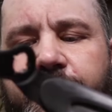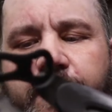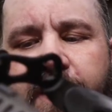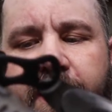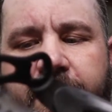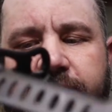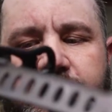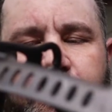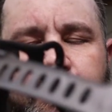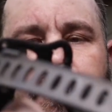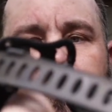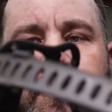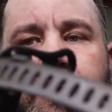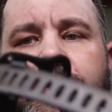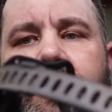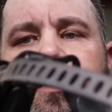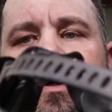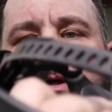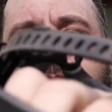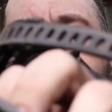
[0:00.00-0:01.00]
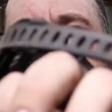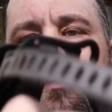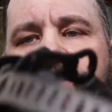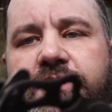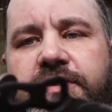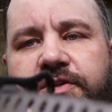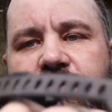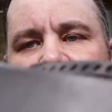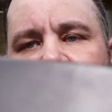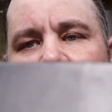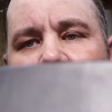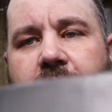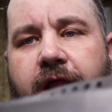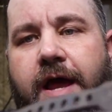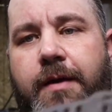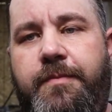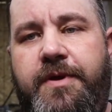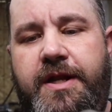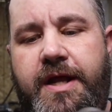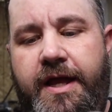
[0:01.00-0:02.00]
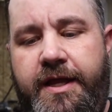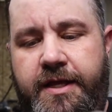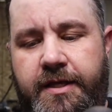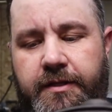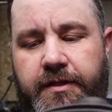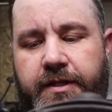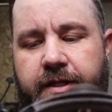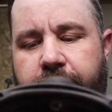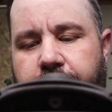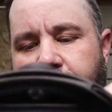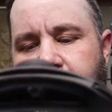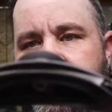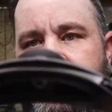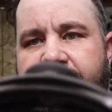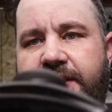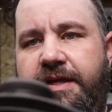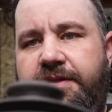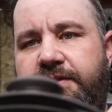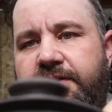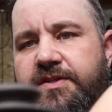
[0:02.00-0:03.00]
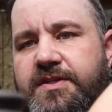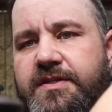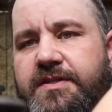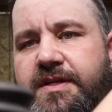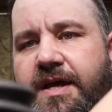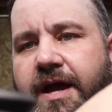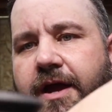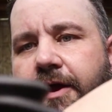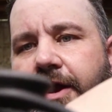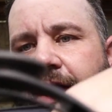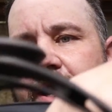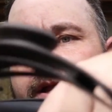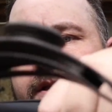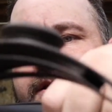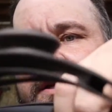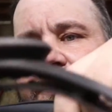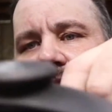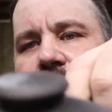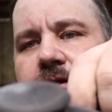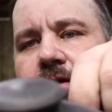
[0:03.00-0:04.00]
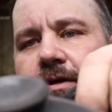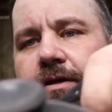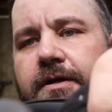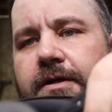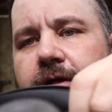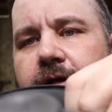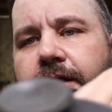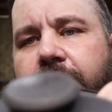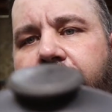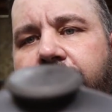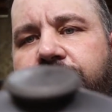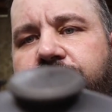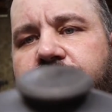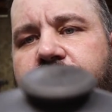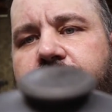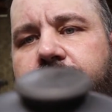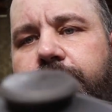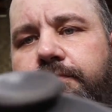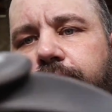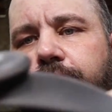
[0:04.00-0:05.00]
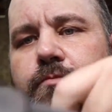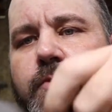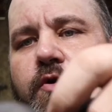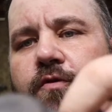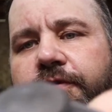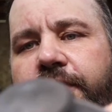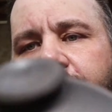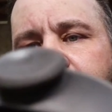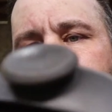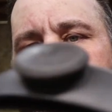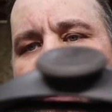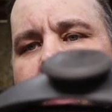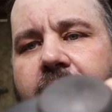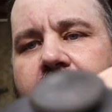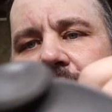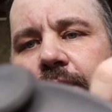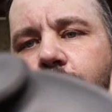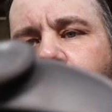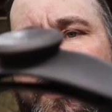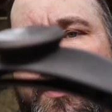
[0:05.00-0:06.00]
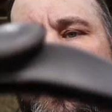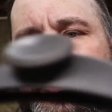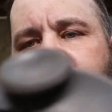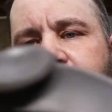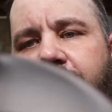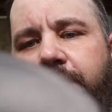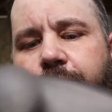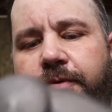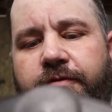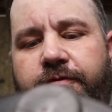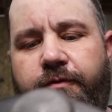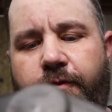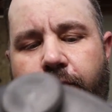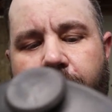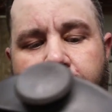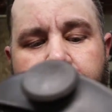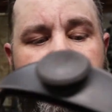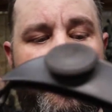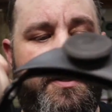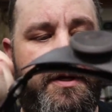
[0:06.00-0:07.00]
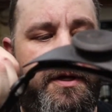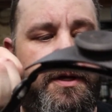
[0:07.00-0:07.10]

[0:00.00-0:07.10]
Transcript: flexible. This front, I mean, I can literally take this entire headgear and just move it in any way, shape, or form.